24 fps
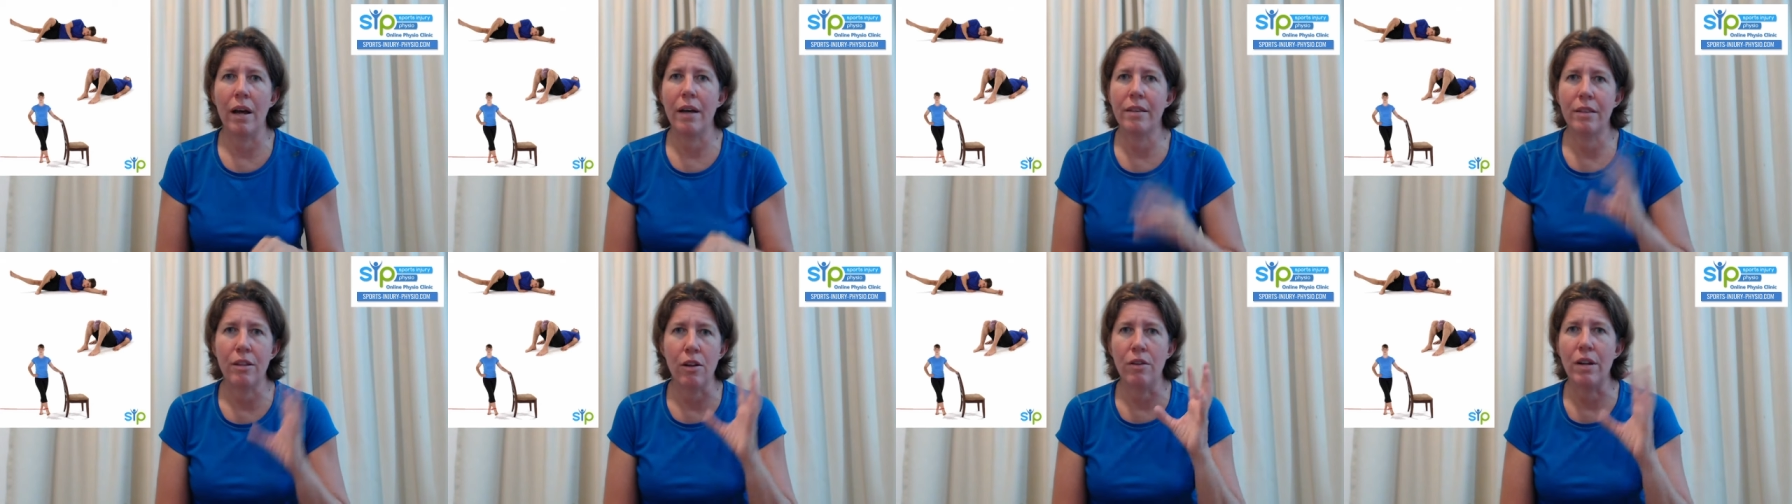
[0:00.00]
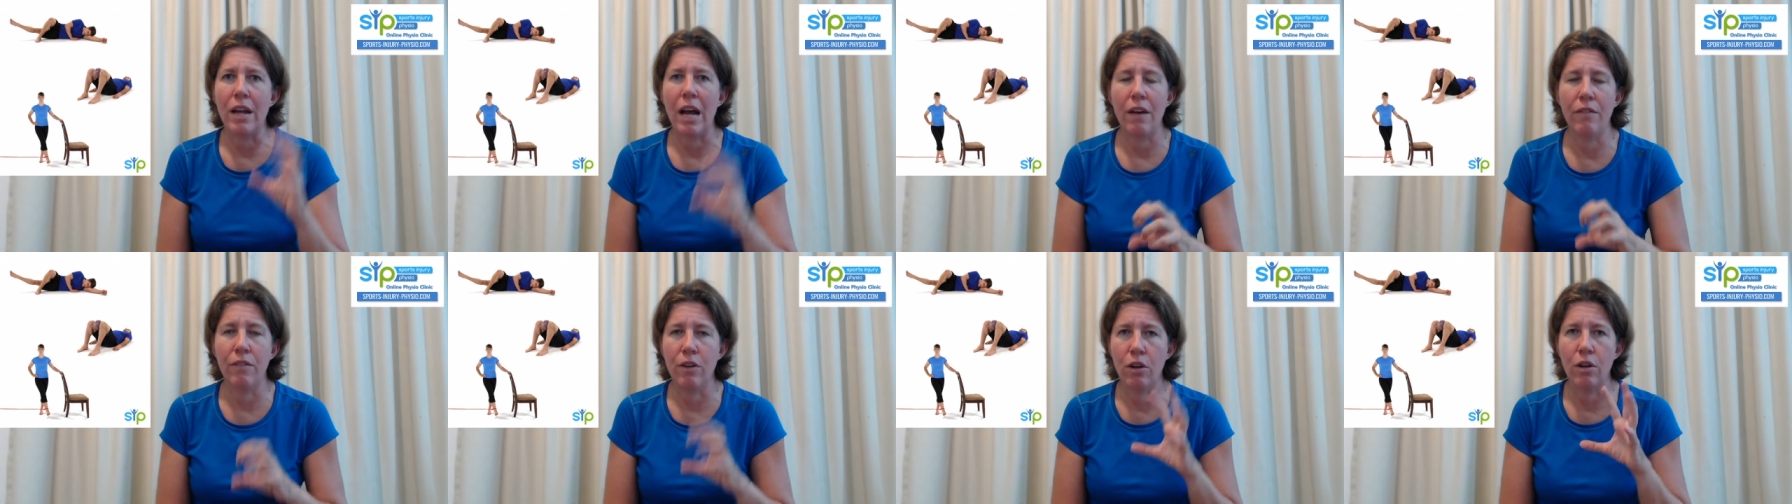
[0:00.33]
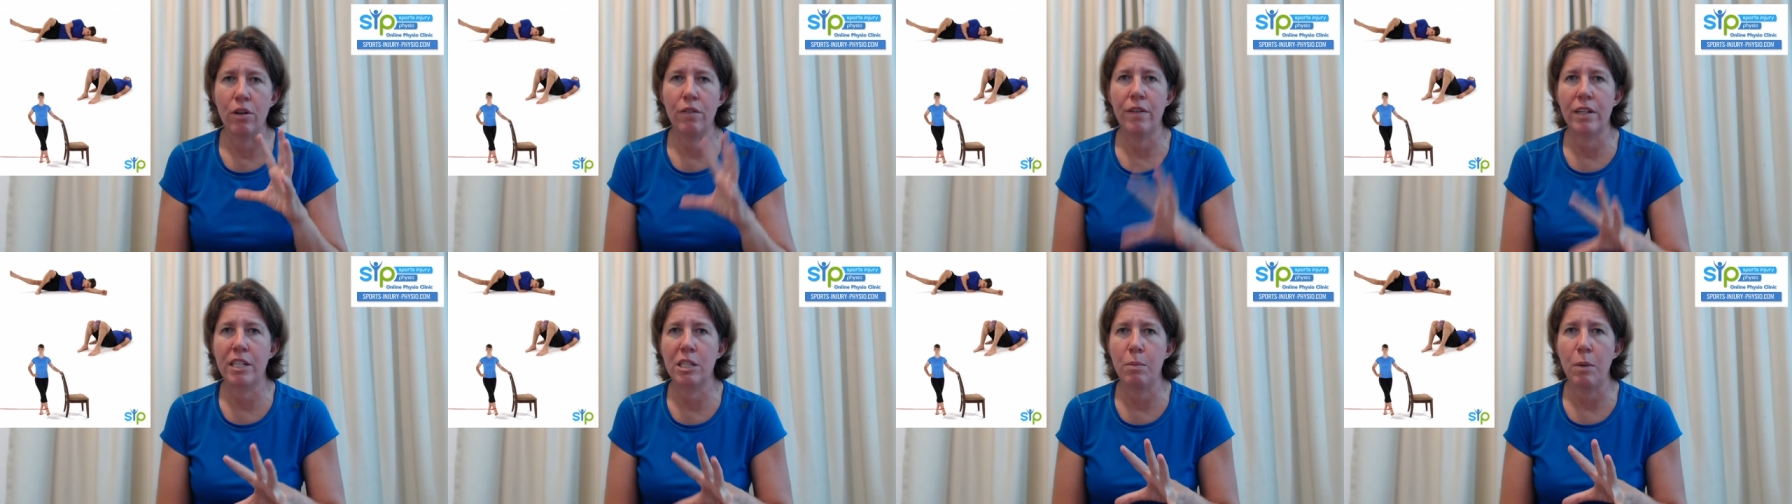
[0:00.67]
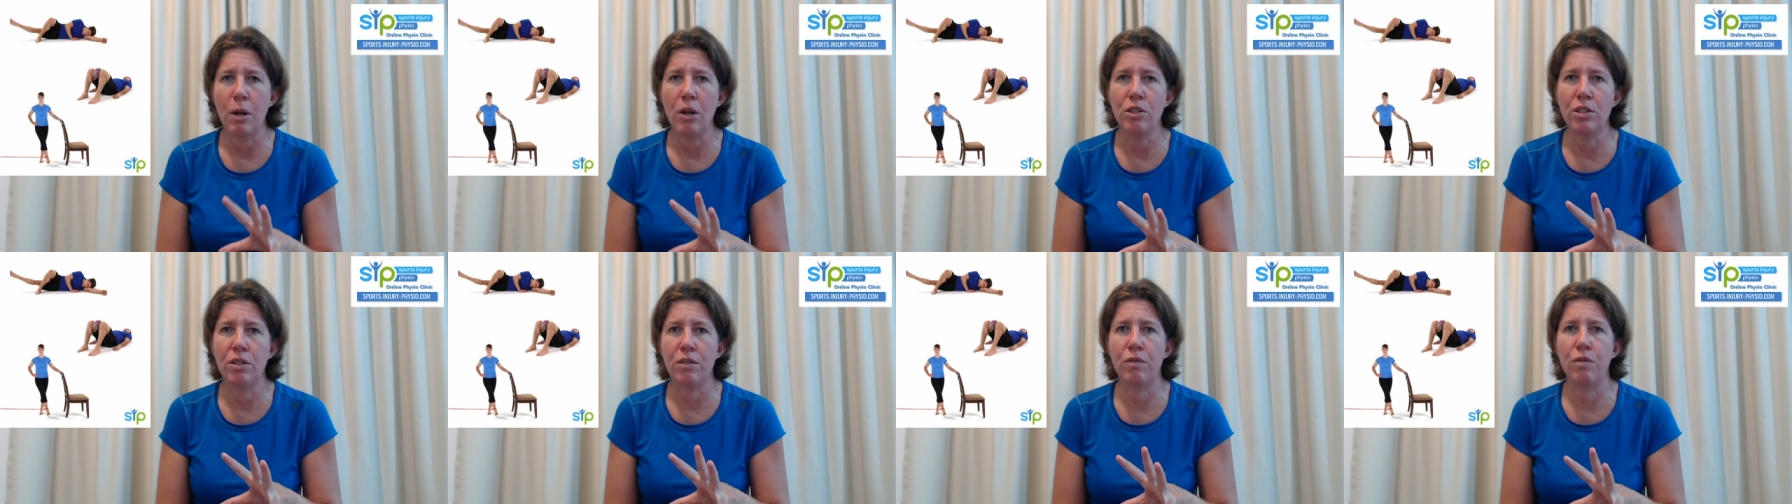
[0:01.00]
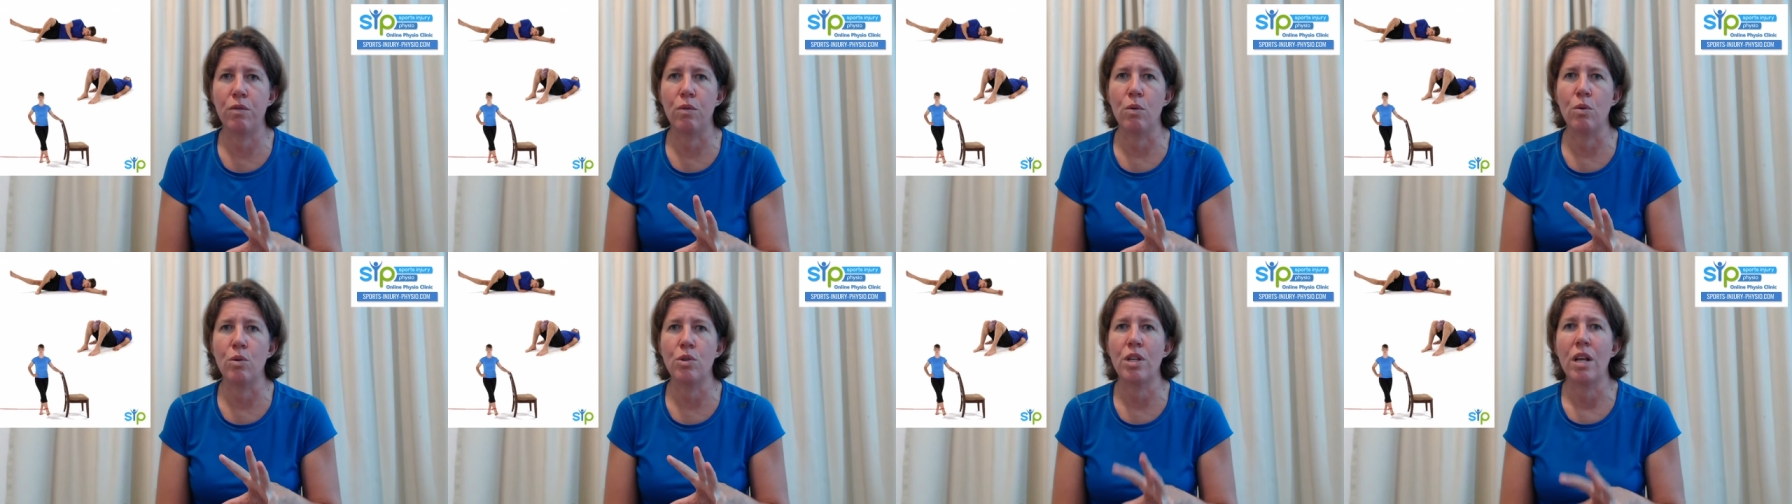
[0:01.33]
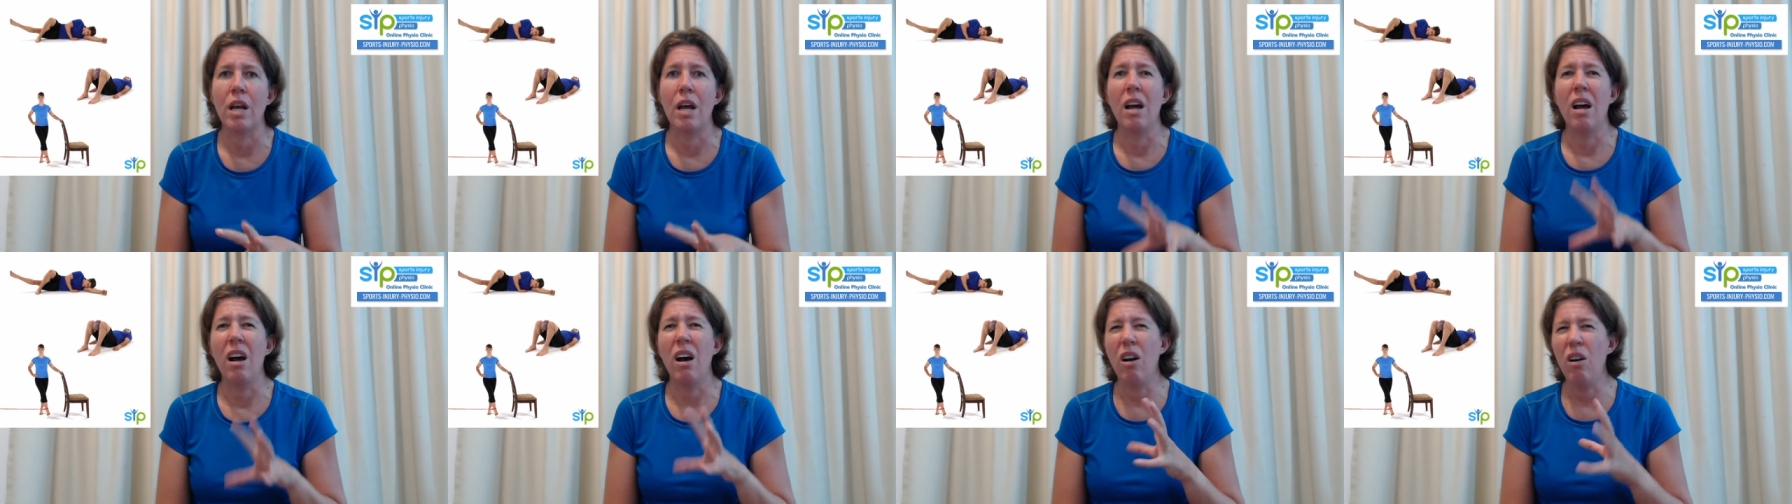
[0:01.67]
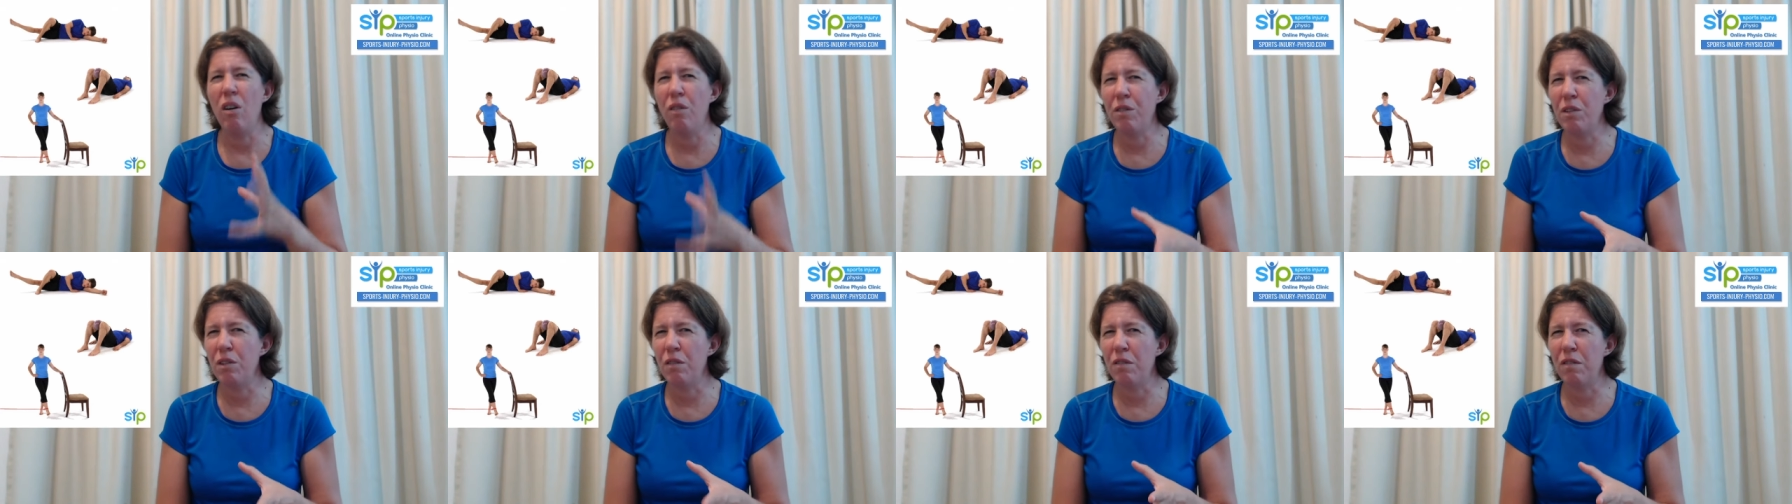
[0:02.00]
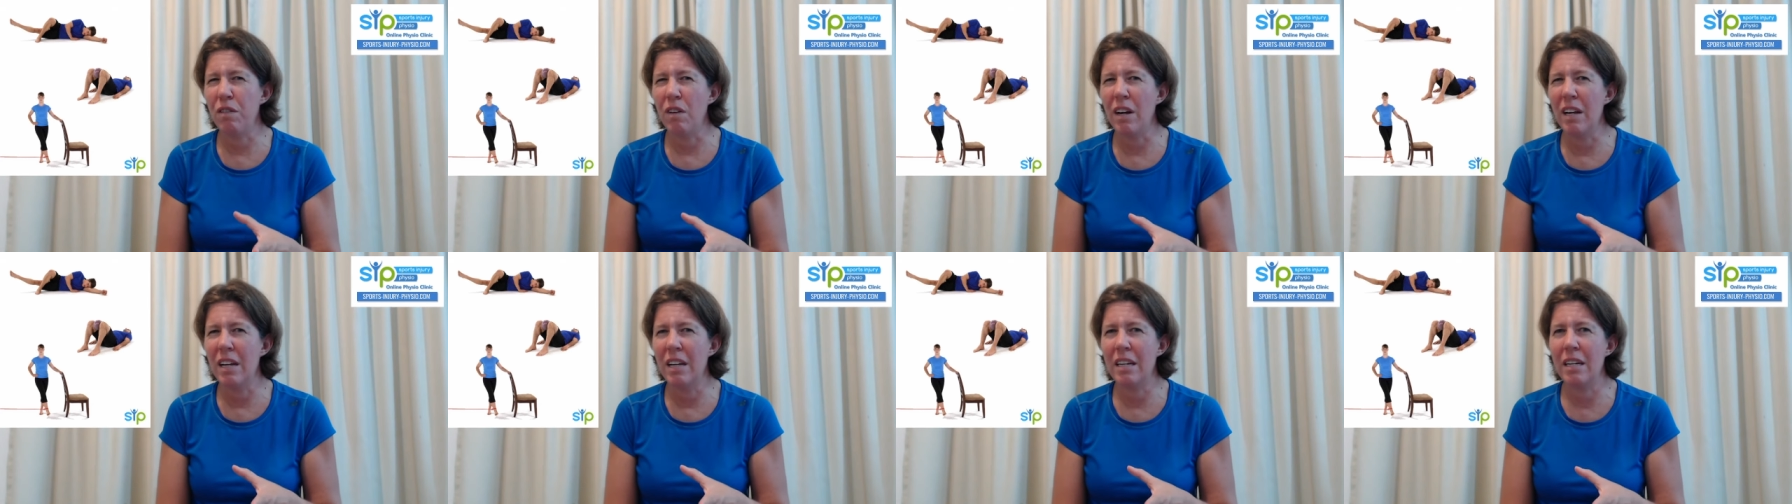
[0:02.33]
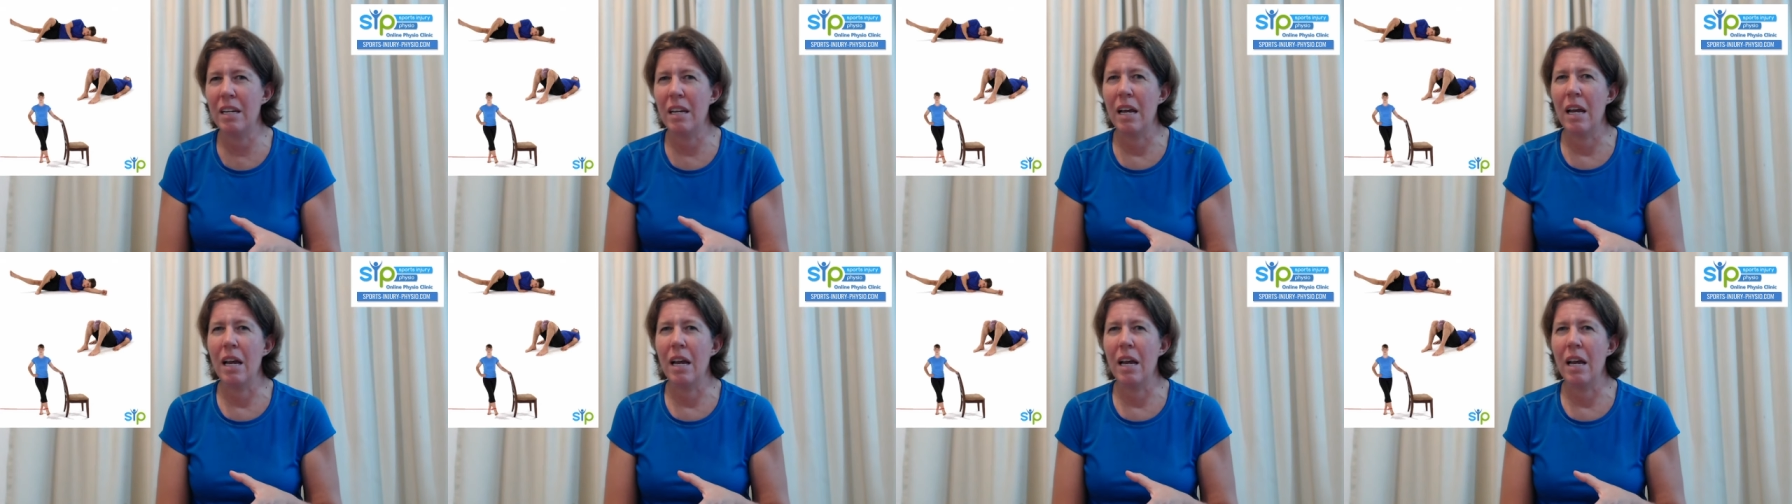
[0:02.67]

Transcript: don't have a lot of explosive force, I often find,